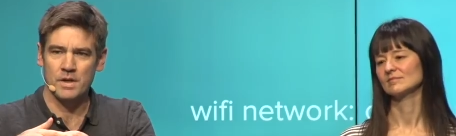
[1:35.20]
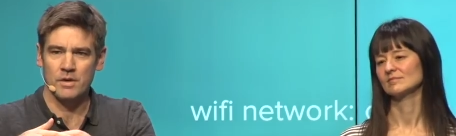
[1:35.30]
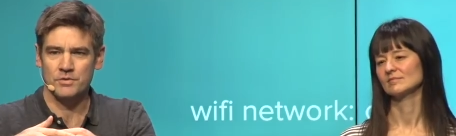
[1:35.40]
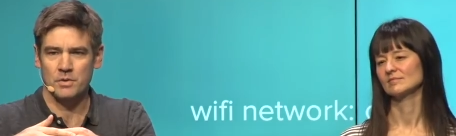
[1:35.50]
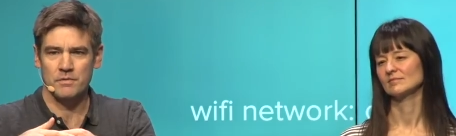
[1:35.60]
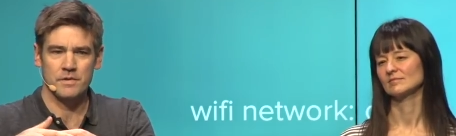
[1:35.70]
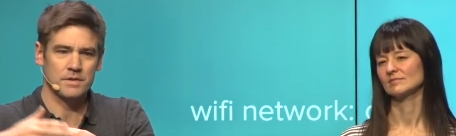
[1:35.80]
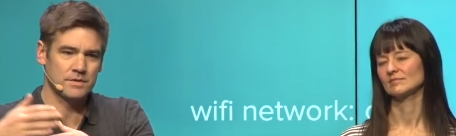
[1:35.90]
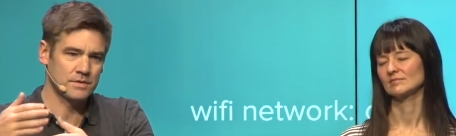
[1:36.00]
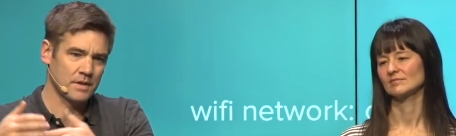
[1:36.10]
Speaker 1: you know, sort of
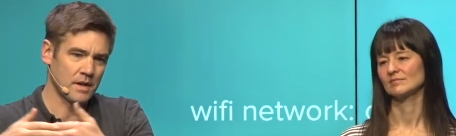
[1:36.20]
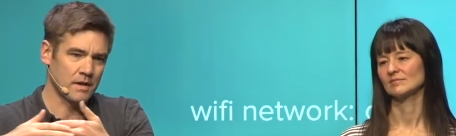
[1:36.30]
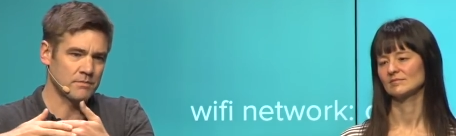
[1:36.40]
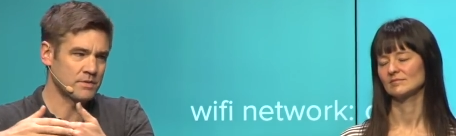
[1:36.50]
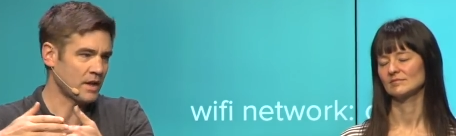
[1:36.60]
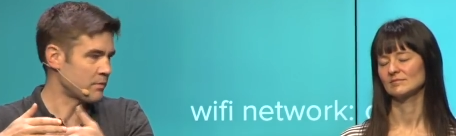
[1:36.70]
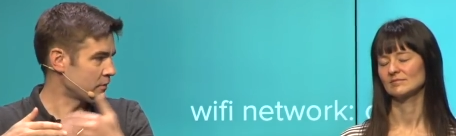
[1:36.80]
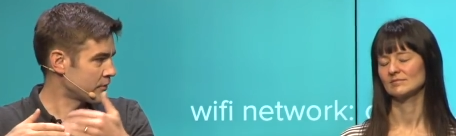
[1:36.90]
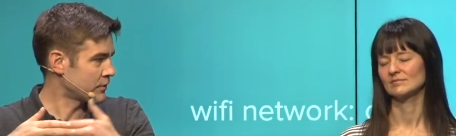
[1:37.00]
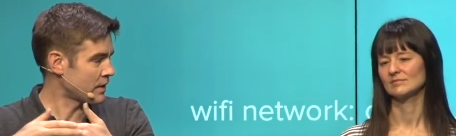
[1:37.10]
this uh,
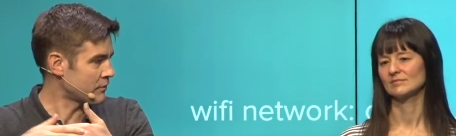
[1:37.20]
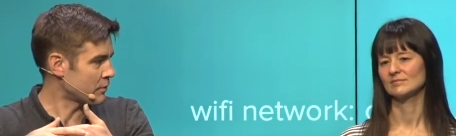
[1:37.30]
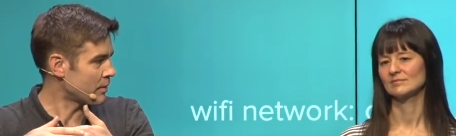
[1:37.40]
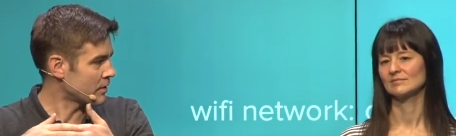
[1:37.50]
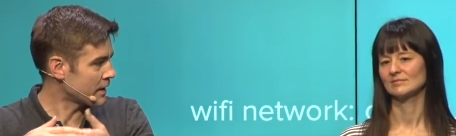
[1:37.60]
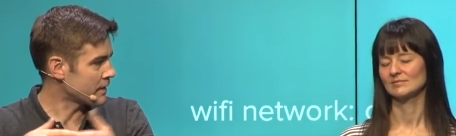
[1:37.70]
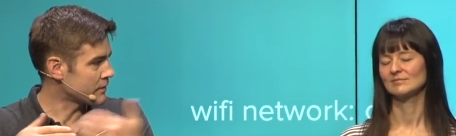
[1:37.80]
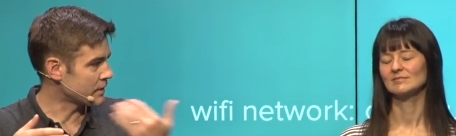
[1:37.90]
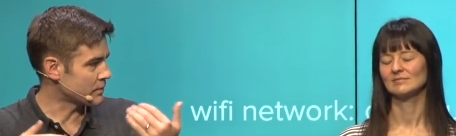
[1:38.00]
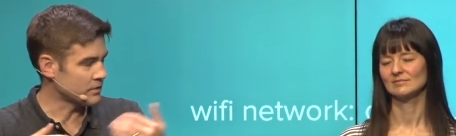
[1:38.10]
cypher, cypherpunk kind of
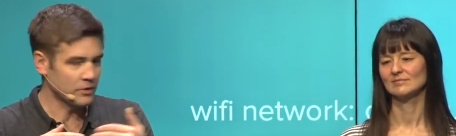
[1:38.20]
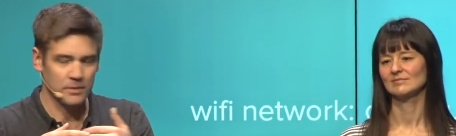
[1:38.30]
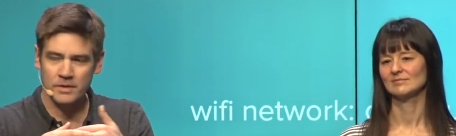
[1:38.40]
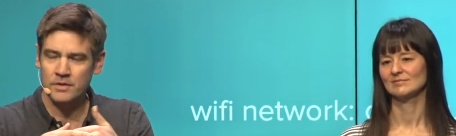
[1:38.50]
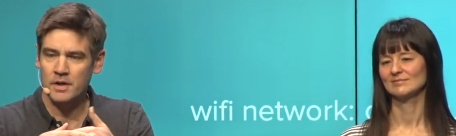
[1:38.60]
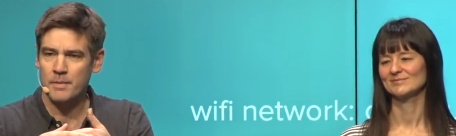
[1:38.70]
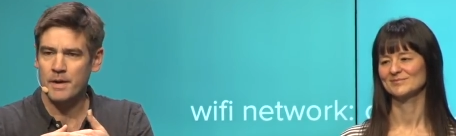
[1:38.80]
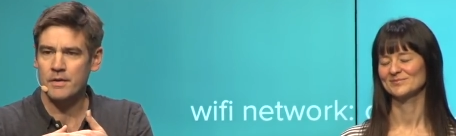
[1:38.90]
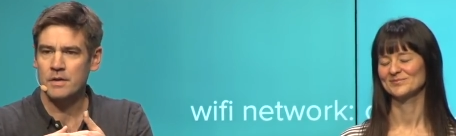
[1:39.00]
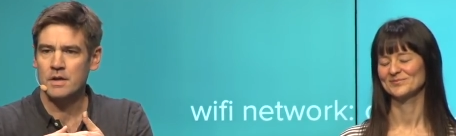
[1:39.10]
thing, which Elizabeth can talk
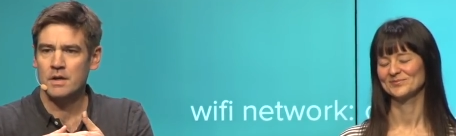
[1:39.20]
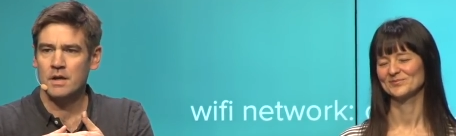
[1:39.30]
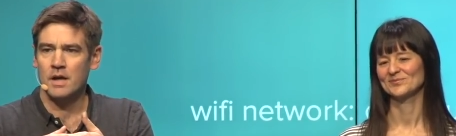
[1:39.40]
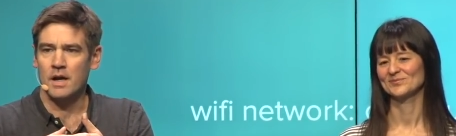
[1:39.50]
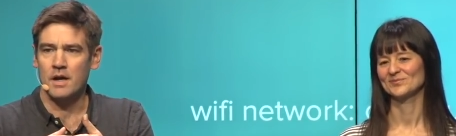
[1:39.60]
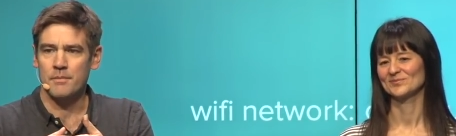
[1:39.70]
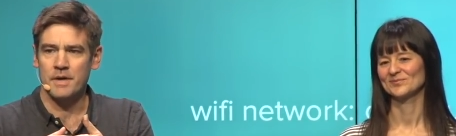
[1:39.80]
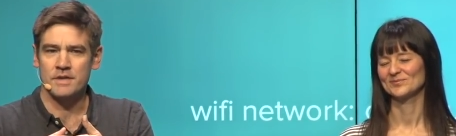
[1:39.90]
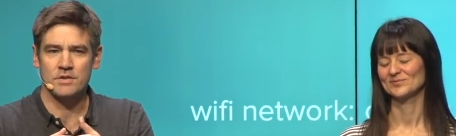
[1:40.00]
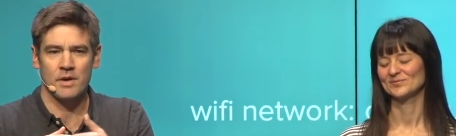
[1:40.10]
about. Um,
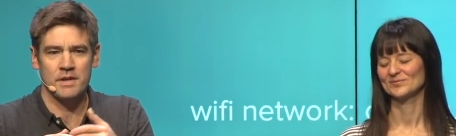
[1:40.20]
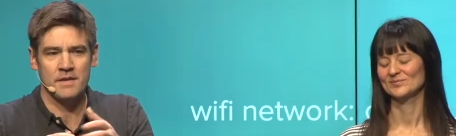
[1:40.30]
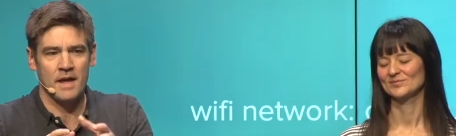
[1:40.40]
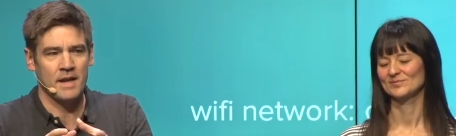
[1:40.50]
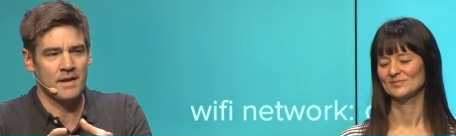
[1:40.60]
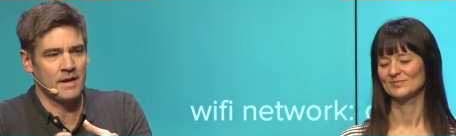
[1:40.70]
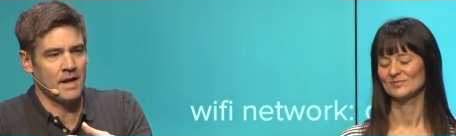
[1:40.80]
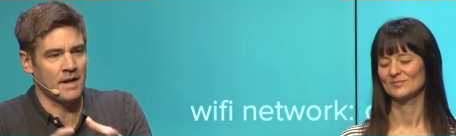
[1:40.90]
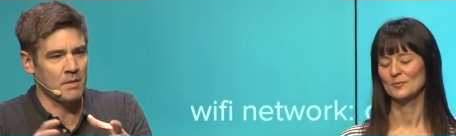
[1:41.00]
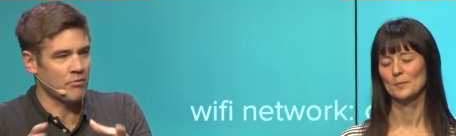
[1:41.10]
and so I think that, and it
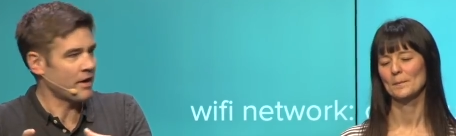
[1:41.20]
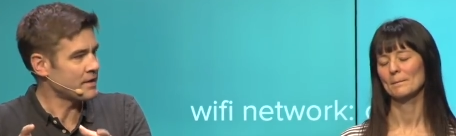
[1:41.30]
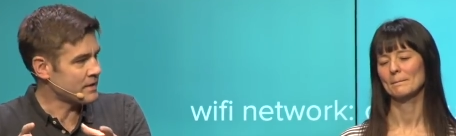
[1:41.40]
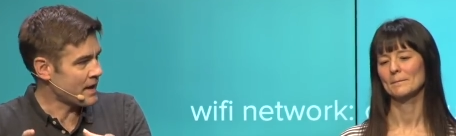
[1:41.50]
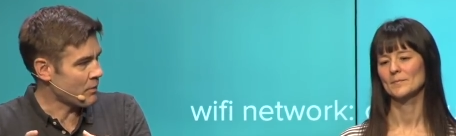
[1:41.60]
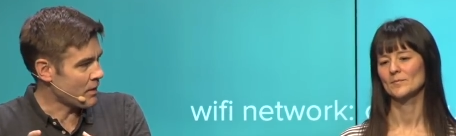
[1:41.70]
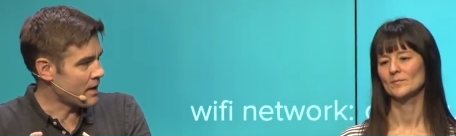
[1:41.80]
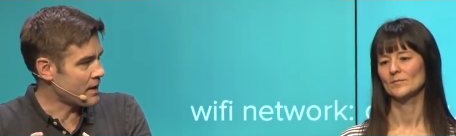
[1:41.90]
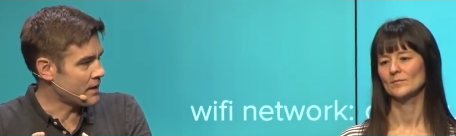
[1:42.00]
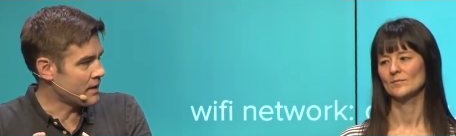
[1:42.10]
kind of got branded that
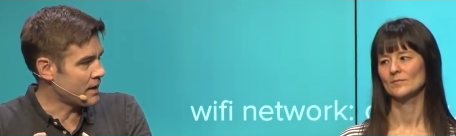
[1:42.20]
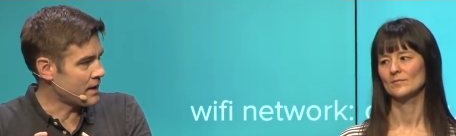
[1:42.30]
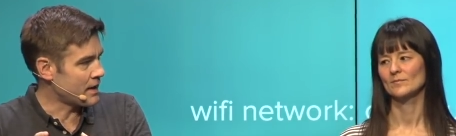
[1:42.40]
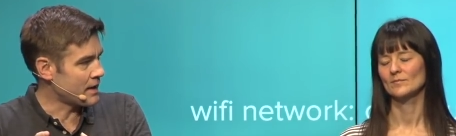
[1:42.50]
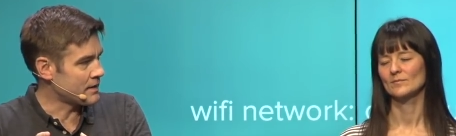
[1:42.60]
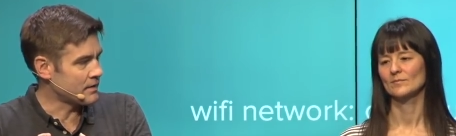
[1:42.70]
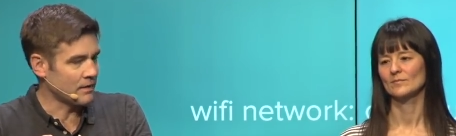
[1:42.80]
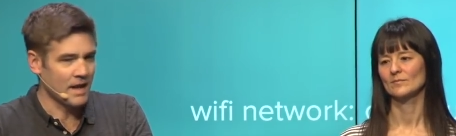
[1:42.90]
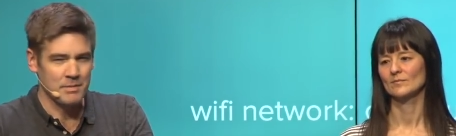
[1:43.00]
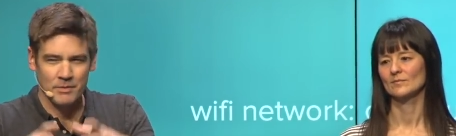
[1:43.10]
way, and, and
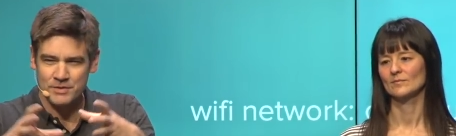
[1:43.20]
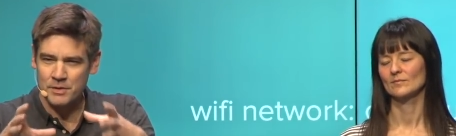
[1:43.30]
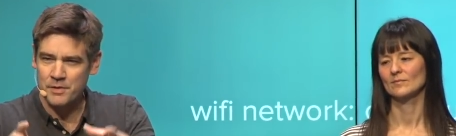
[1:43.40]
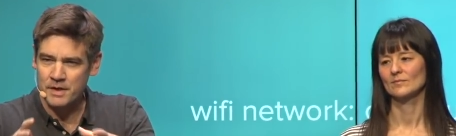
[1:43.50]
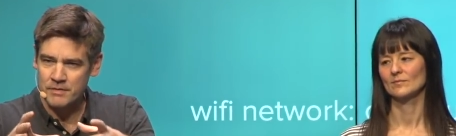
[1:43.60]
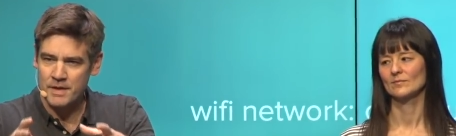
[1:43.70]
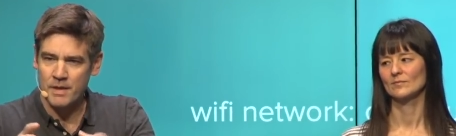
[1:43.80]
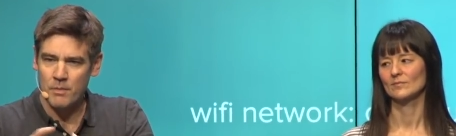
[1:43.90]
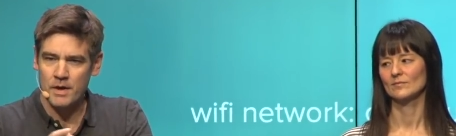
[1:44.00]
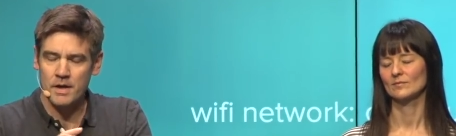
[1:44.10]
a lot of people still think of it
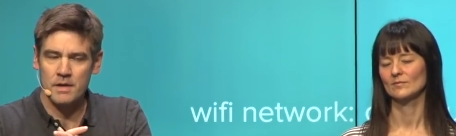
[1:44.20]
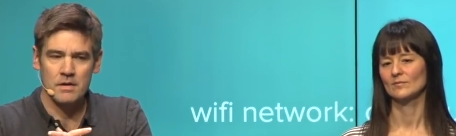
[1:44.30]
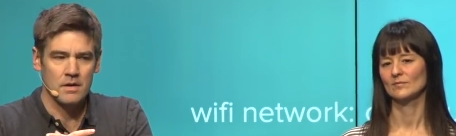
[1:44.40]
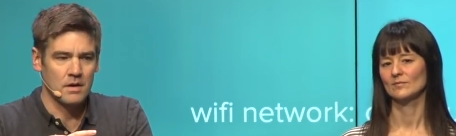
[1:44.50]
that way.